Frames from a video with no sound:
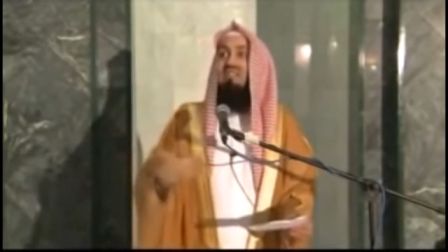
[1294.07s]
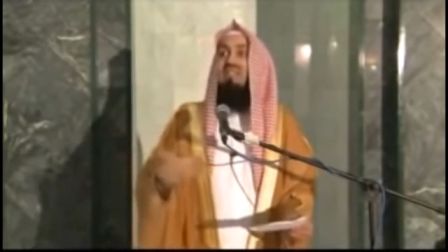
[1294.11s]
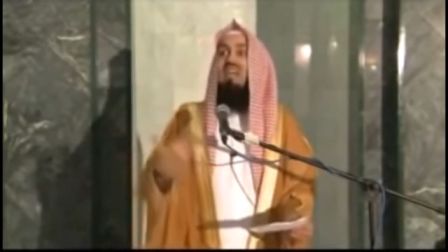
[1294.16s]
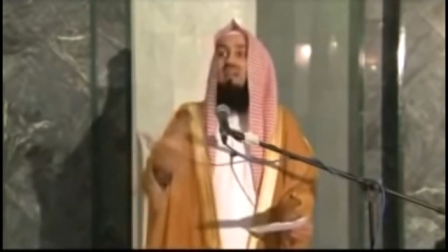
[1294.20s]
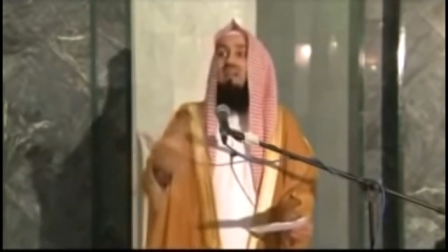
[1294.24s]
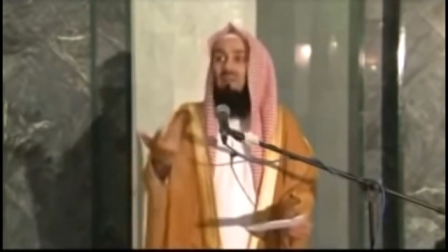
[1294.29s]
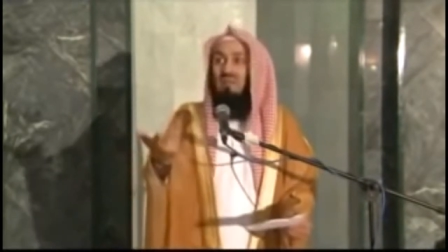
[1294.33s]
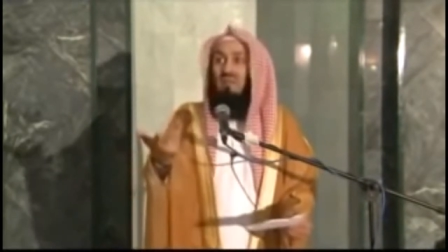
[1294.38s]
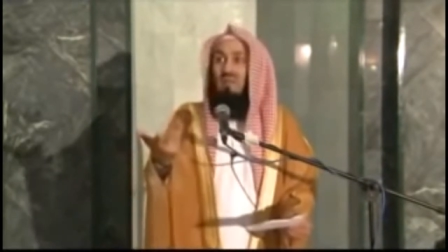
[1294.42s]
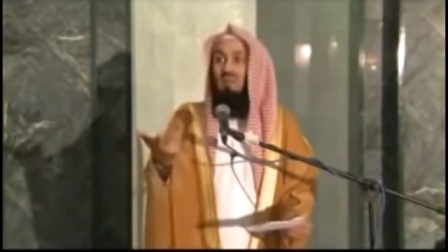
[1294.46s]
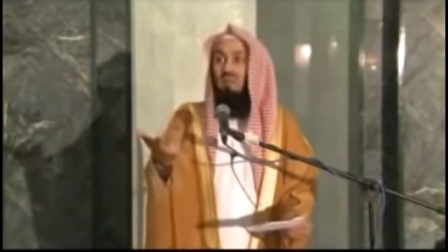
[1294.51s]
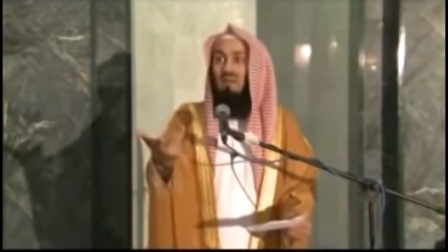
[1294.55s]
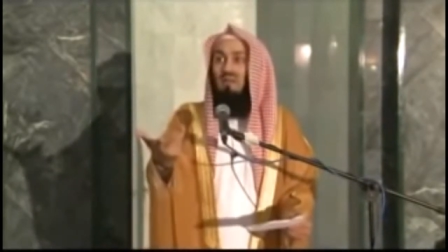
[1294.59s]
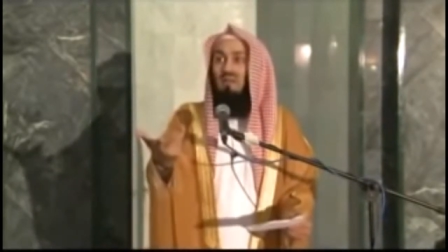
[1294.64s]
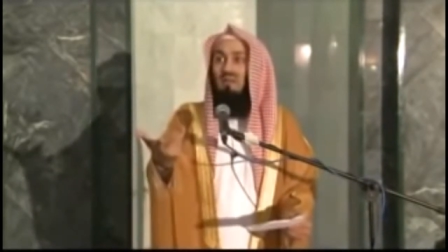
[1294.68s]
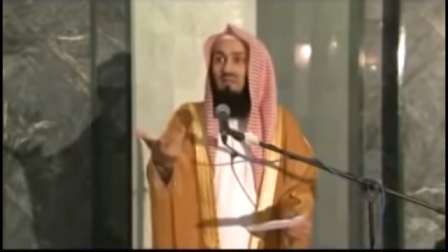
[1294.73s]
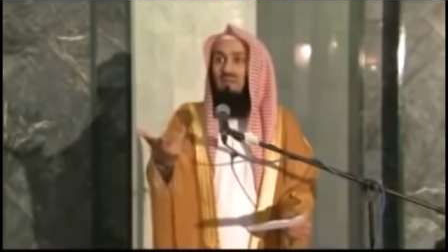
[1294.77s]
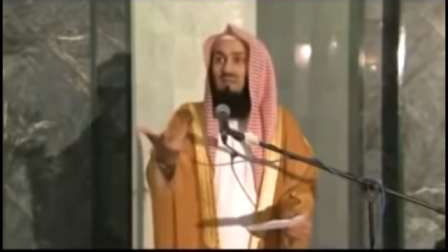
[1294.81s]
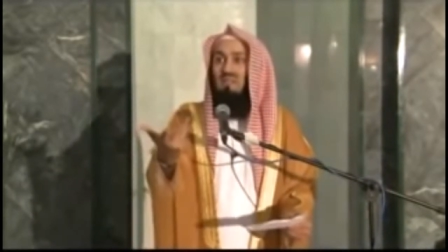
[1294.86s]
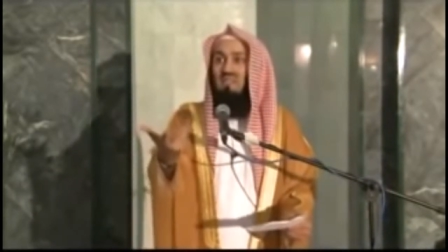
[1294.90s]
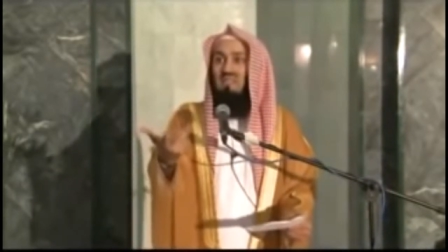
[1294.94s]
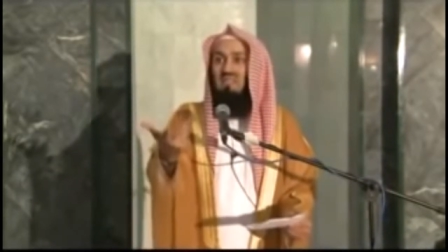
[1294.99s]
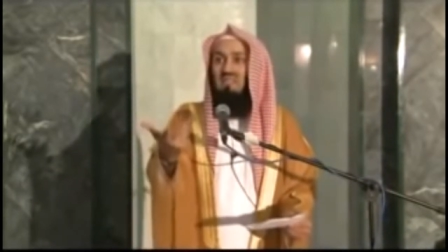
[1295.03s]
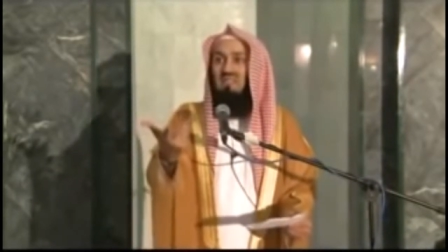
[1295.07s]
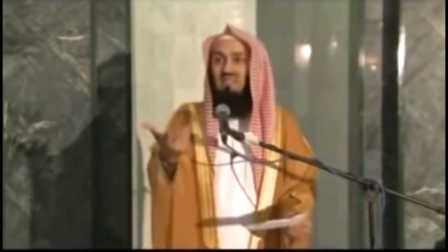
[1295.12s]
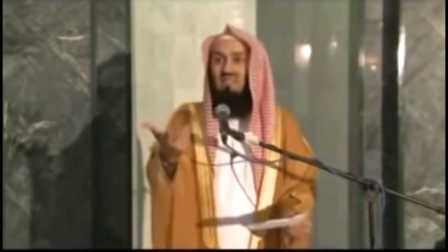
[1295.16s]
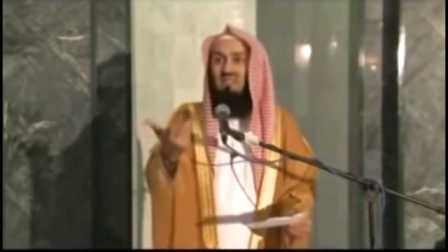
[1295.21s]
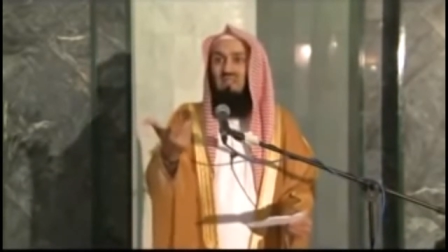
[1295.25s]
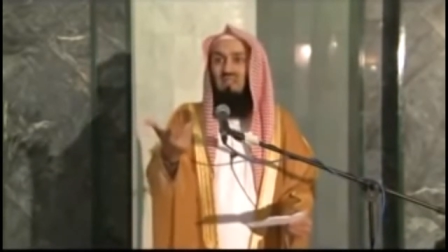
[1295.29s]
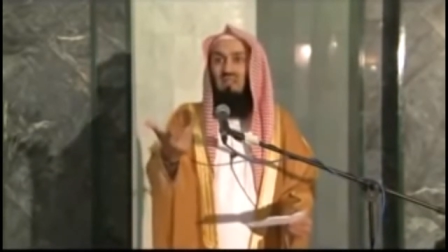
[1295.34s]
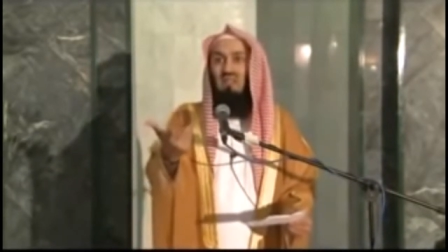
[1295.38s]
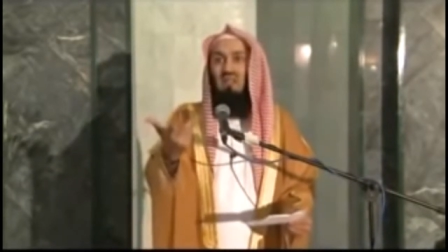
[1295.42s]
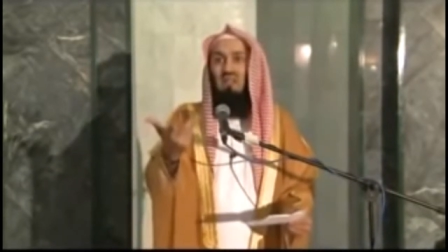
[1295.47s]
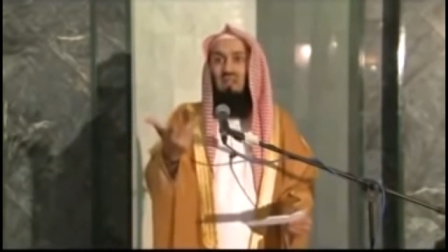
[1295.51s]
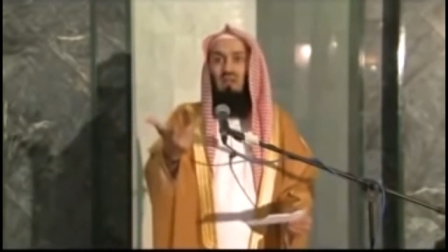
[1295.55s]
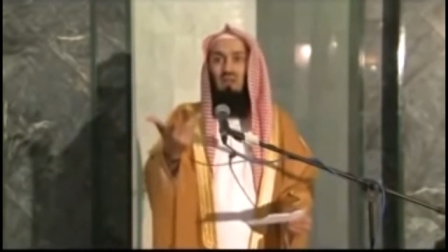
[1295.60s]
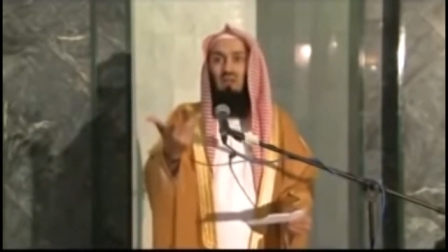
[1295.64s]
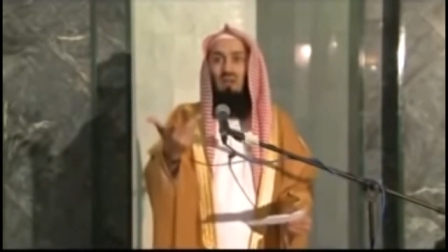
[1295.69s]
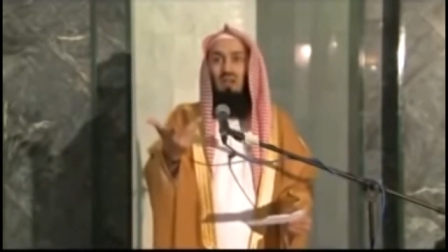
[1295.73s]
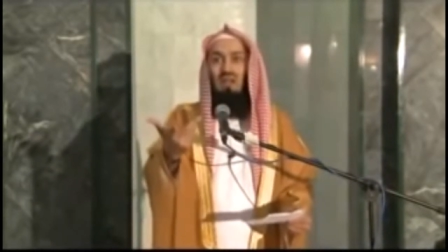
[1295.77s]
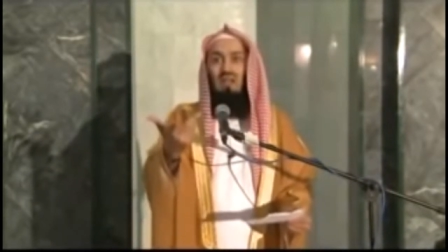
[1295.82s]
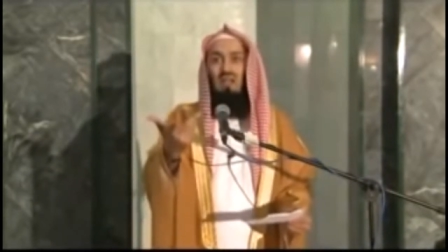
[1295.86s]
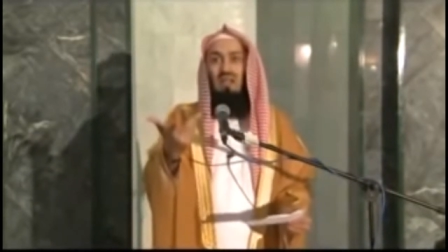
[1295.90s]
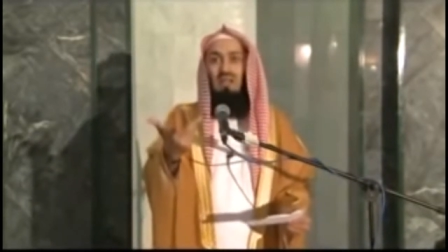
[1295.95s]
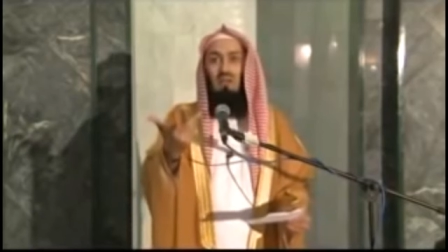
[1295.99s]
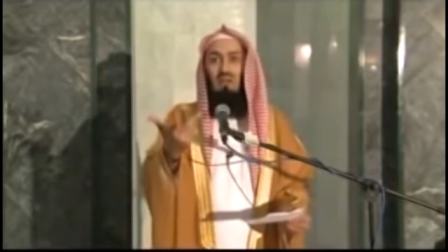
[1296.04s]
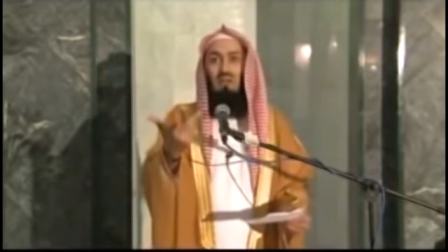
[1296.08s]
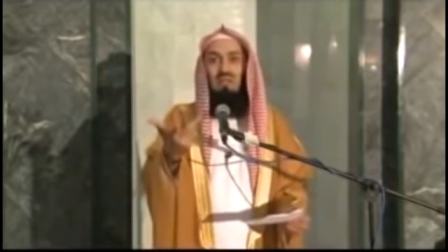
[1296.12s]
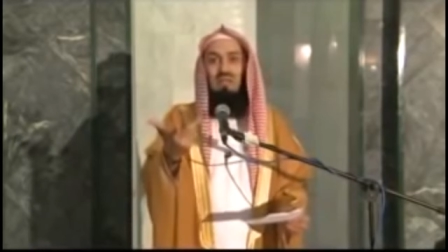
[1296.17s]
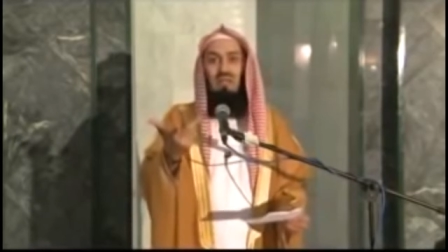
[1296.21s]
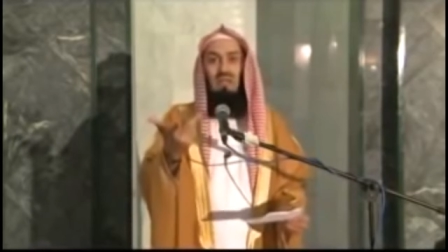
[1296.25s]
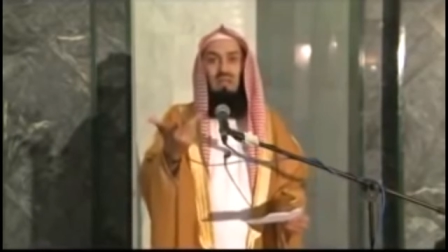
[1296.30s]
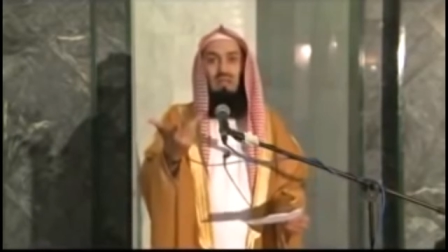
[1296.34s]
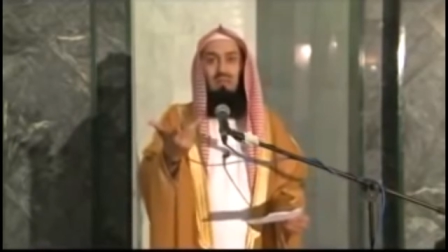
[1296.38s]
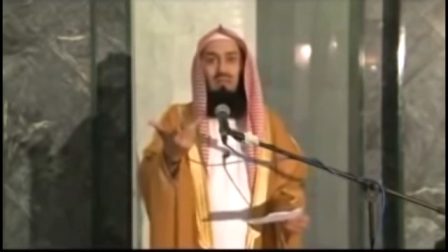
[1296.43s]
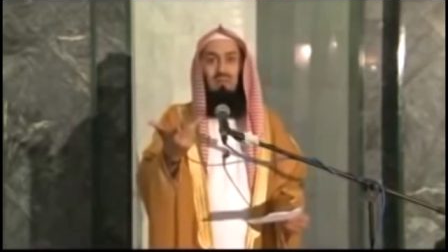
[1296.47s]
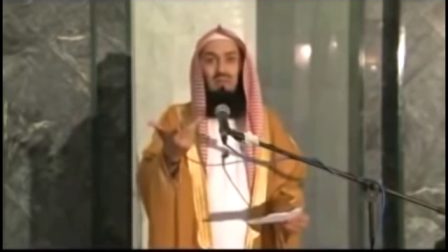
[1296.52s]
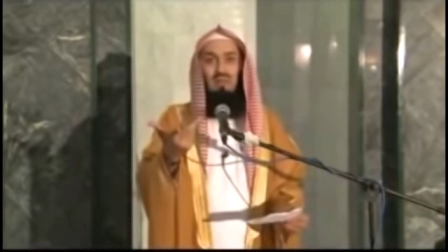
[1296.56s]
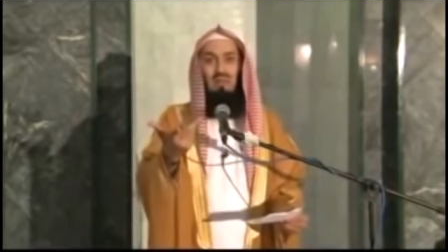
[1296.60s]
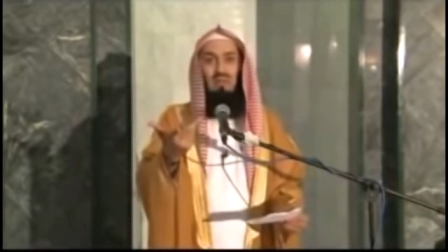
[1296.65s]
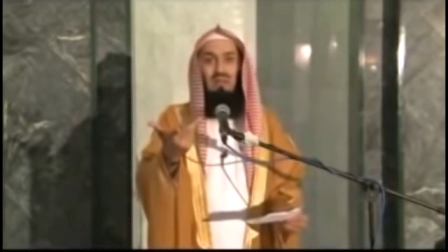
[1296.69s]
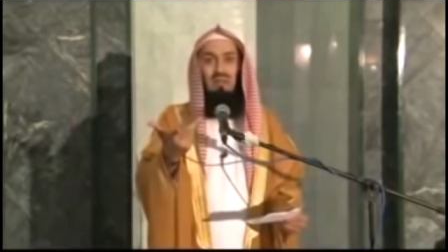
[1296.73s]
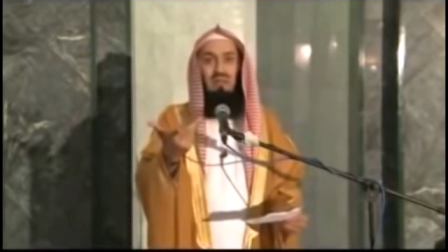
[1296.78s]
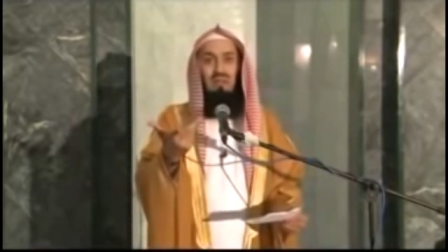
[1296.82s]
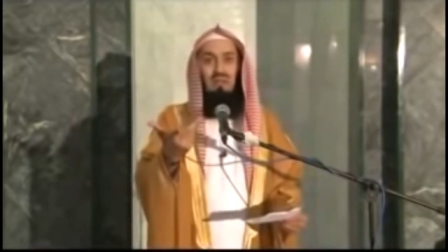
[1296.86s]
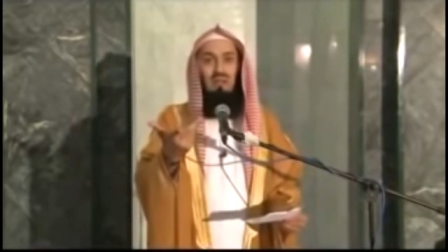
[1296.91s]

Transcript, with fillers: Tell me about the Messenger sallallahu alayhi wasallam.